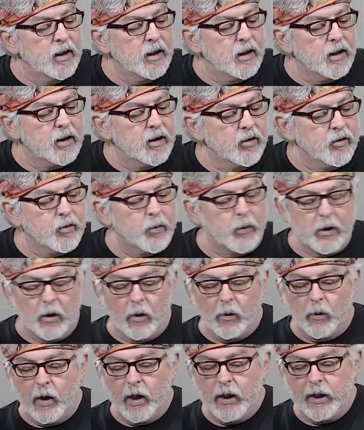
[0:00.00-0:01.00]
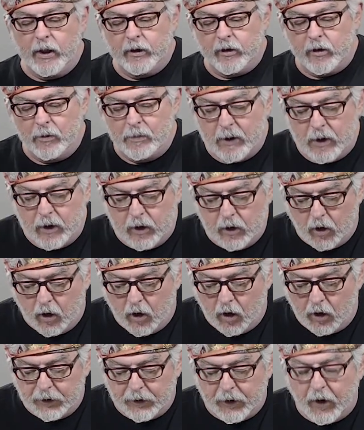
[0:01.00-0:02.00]
because we don't want it to be
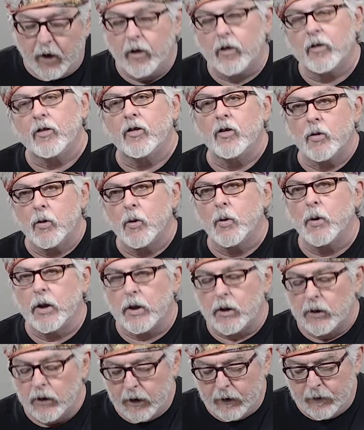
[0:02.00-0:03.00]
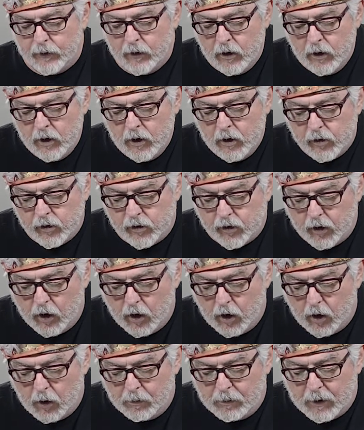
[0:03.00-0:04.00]
all dark too quickly.
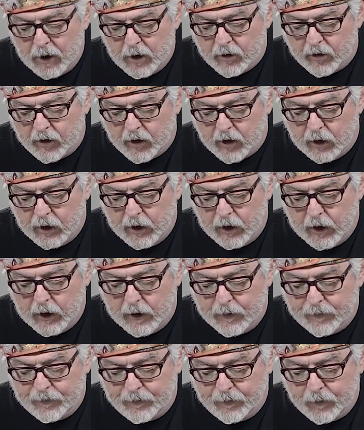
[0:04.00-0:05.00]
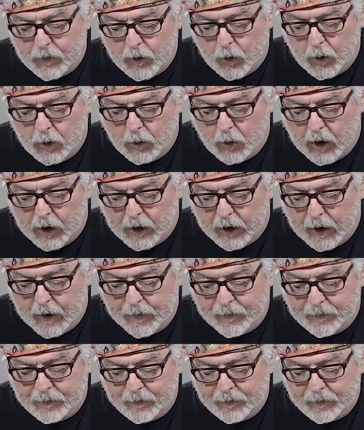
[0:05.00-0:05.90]
So basically we want to,